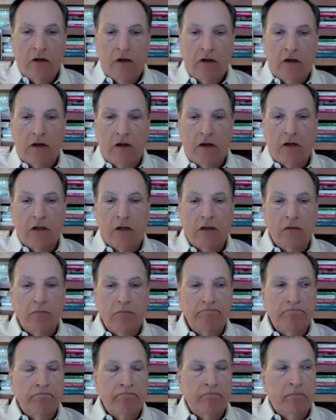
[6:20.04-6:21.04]

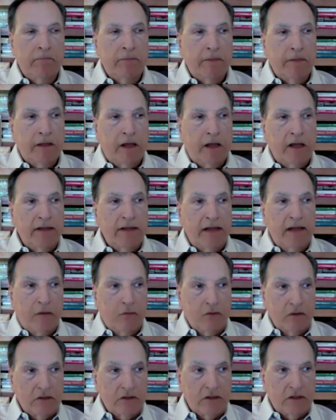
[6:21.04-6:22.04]
And that
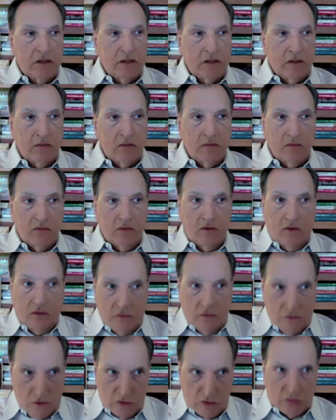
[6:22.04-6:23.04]
was,
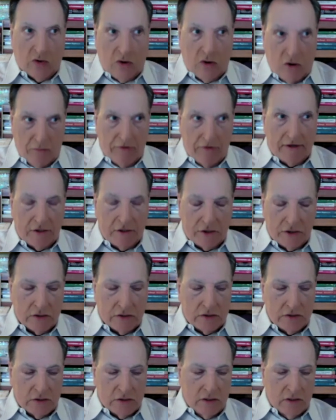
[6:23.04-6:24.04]
those were our patients
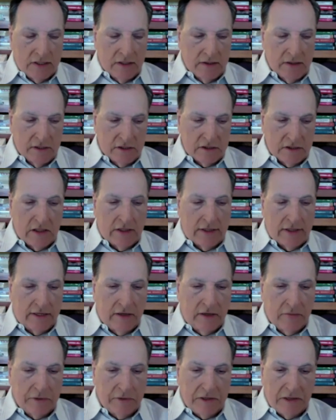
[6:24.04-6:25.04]
in this clinic.
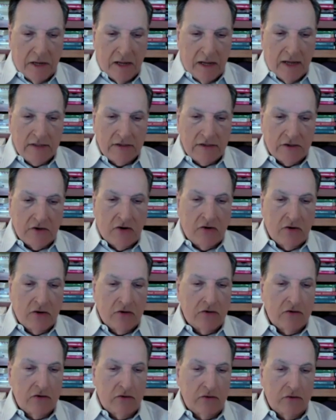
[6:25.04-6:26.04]
But I started
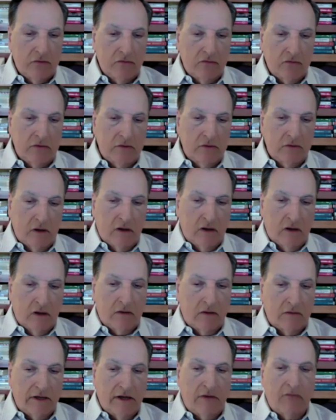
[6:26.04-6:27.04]
to
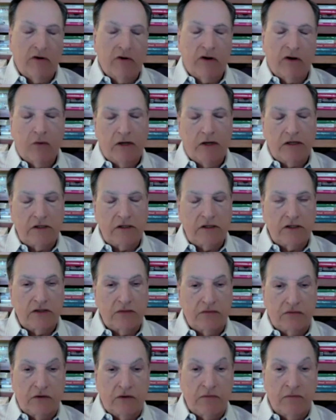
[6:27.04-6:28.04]
get requests
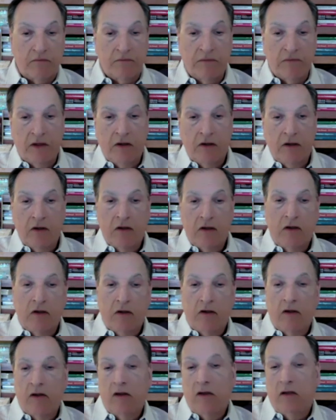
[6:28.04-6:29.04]
from
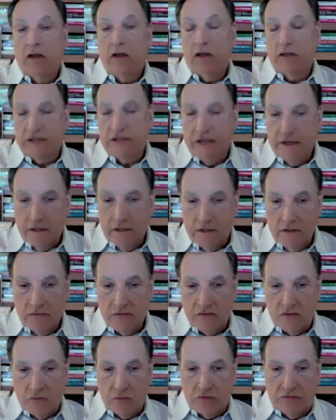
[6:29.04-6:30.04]
executives
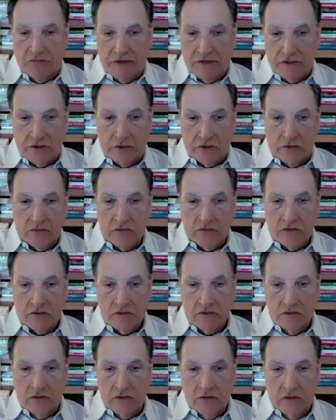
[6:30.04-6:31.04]
and professionals
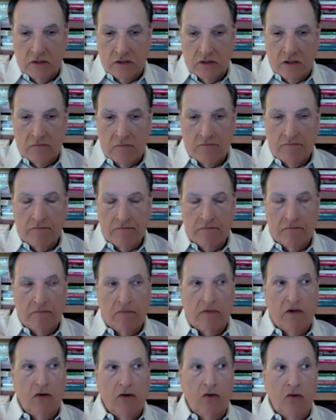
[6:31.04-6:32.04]
who
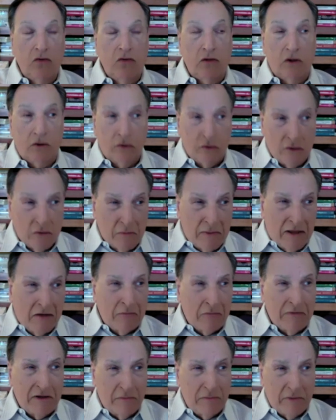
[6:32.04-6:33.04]
learned about
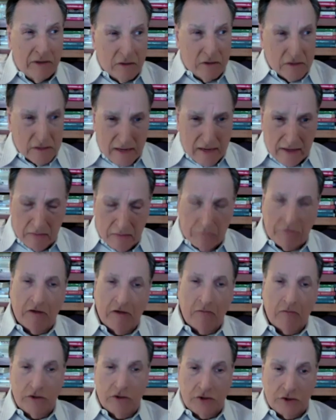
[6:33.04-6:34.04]
me because I had
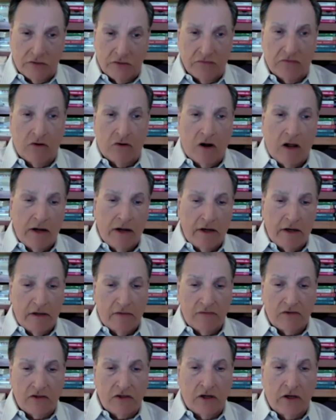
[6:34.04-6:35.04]
published a variety of
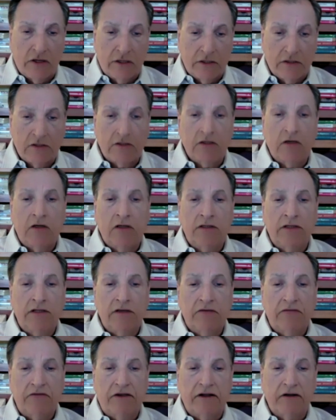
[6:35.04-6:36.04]
studies on the
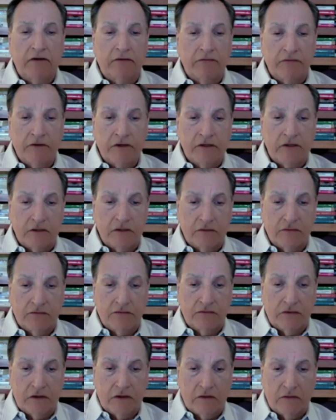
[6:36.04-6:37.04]
effectiveness
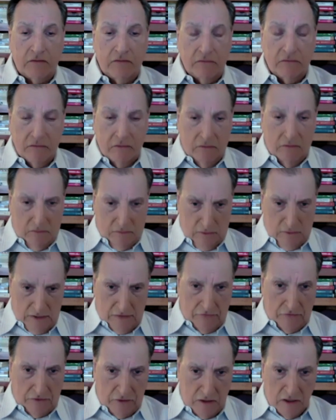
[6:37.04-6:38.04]
of
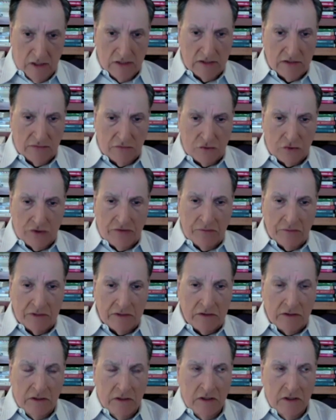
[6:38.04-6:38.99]
different kinds of treatment.